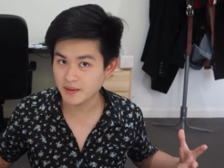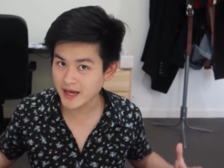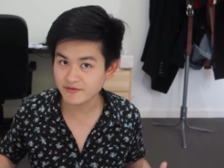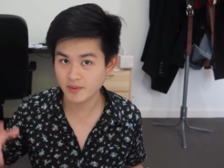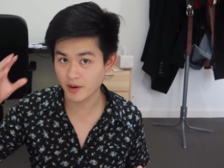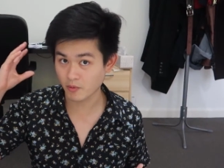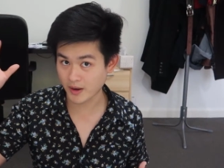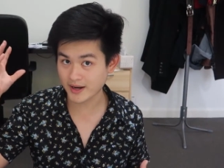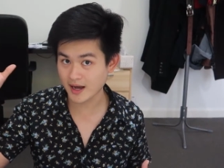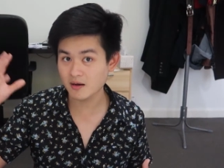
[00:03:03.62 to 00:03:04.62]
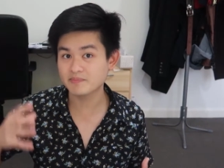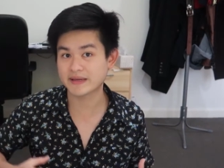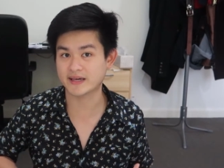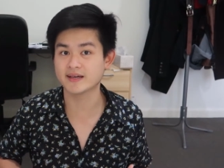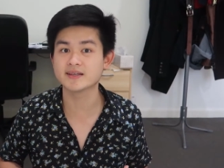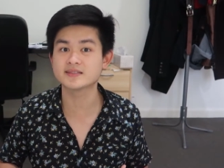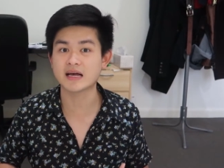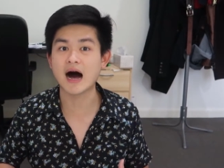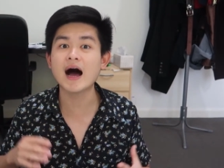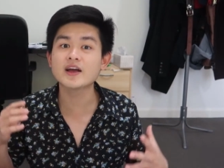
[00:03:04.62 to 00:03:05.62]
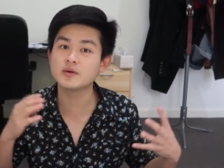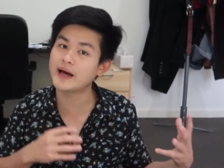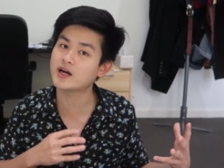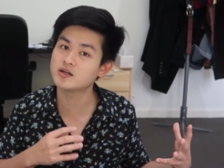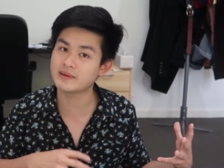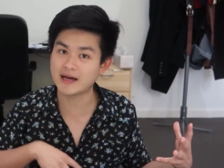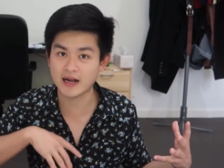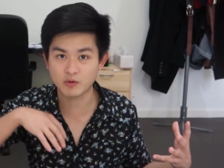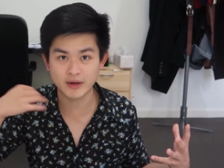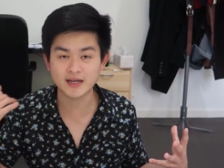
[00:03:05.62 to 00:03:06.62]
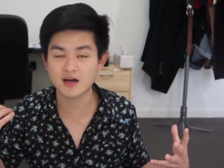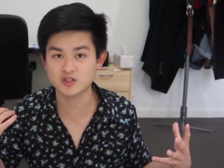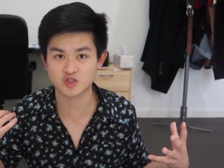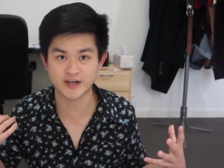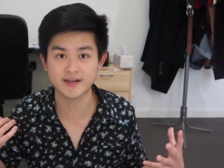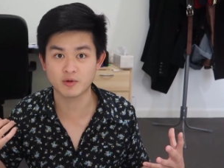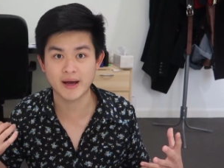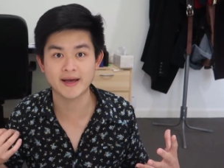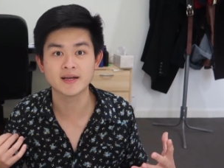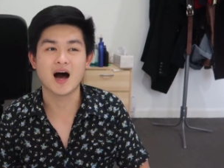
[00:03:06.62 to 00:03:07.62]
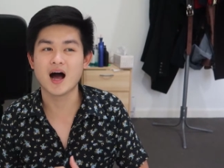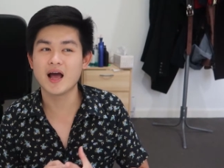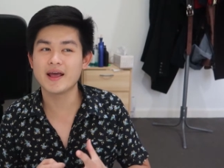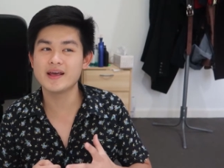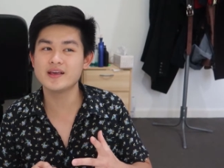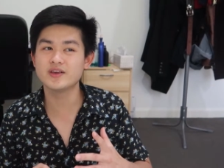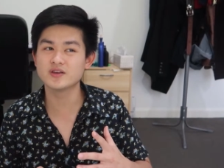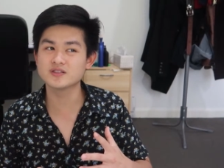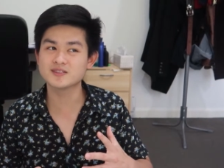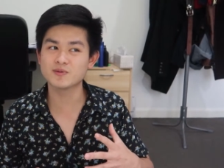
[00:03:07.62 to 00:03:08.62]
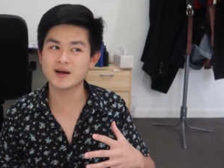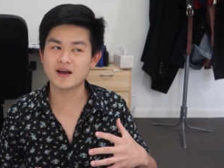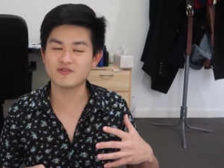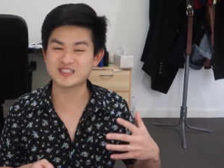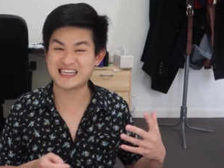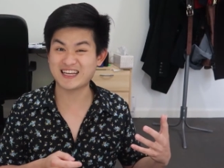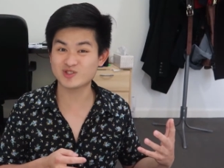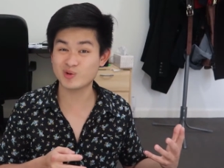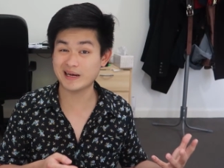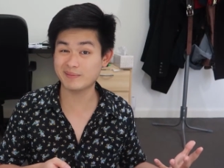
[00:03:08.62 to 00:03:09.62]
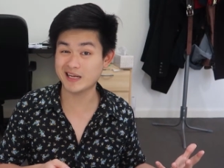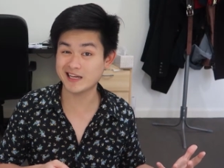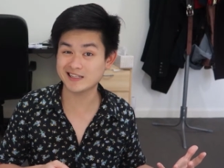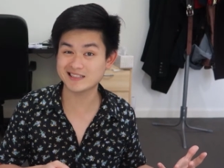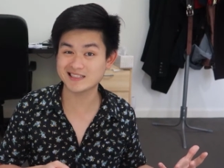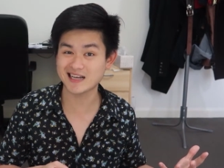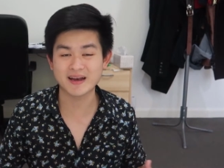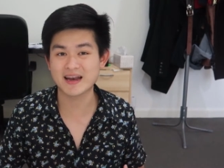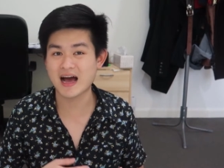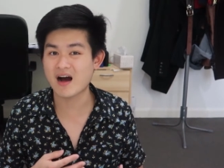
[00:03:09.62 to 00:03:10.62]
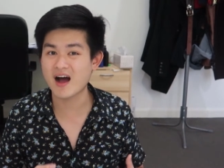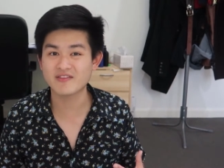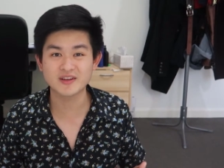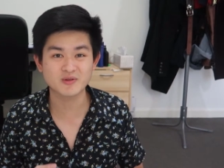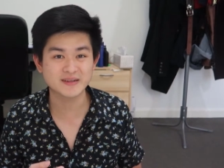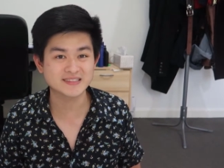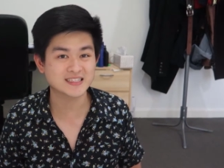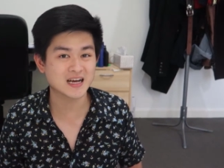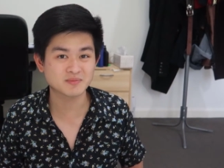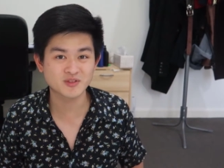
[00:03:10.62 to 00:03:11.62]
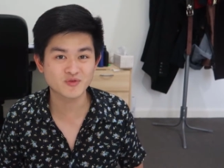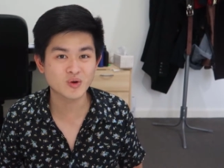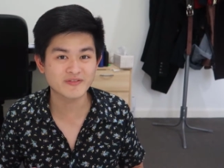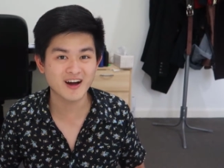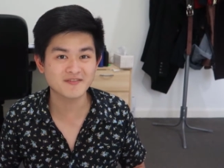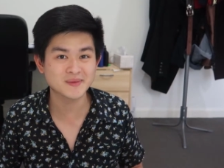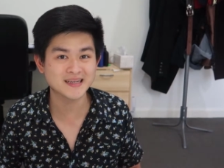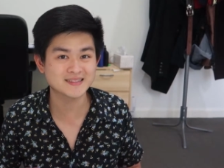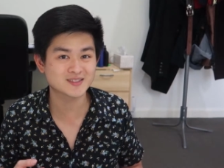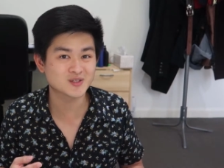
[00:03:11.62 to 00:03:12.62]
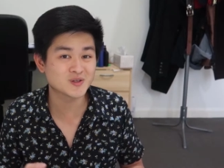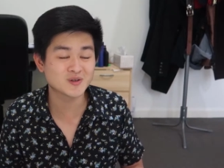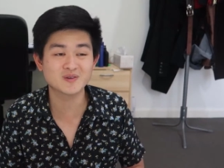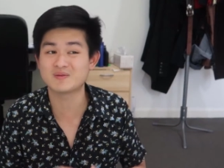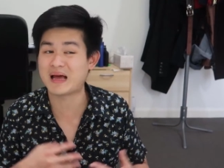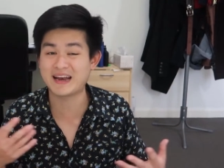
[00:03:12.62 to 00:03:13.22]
to plan for my workout because I go back home and I work out straight away. I used to work out for 10, 20 minutes, but now I've increased it up to 45 minutes to